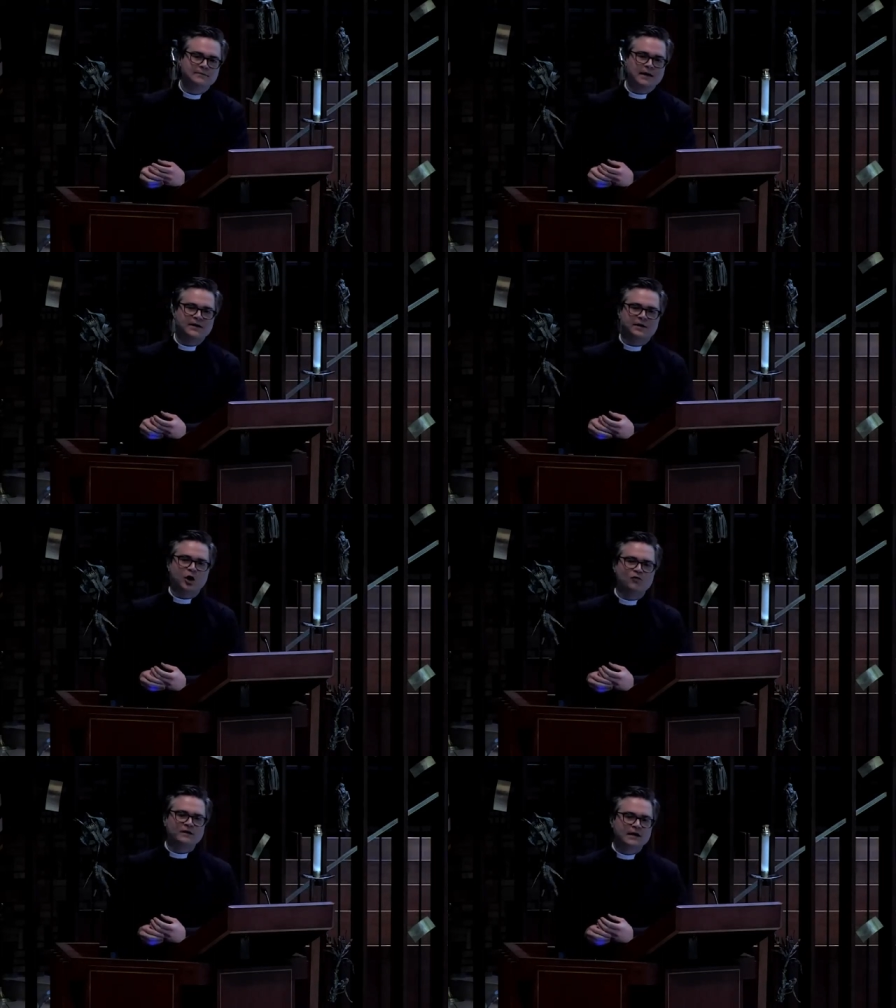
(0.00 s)
by the
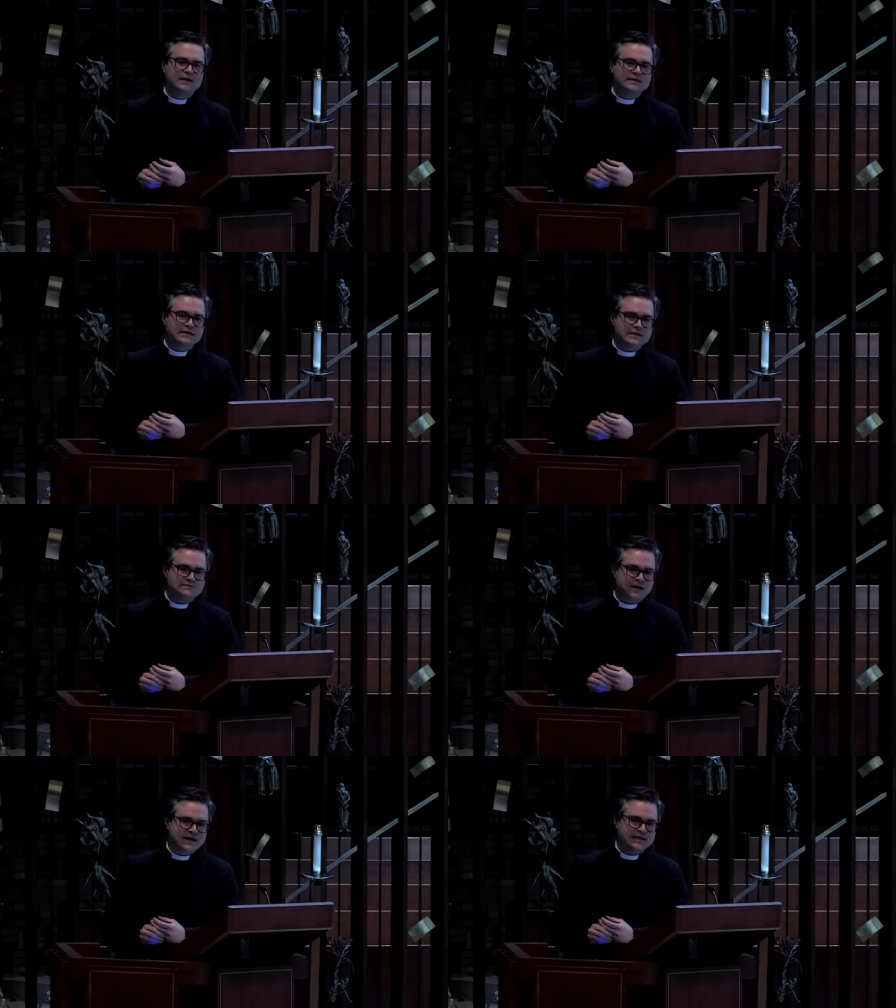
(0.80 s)

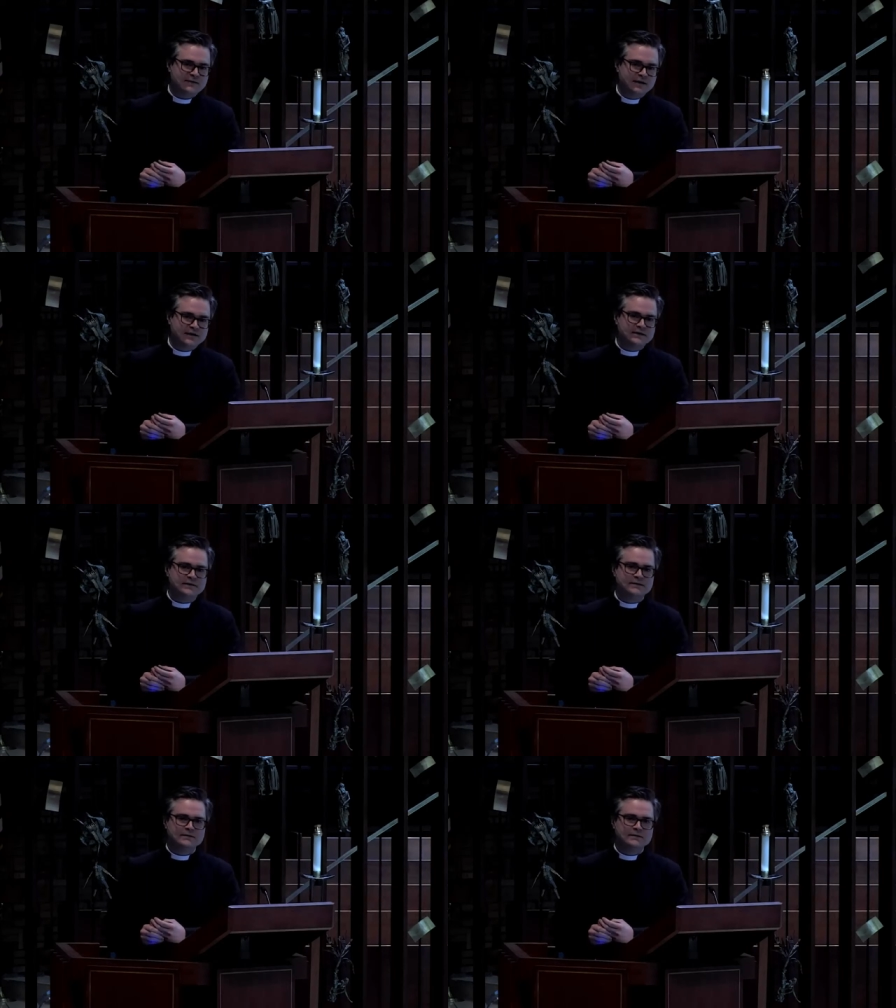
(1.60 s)
COVID-19 pandemic,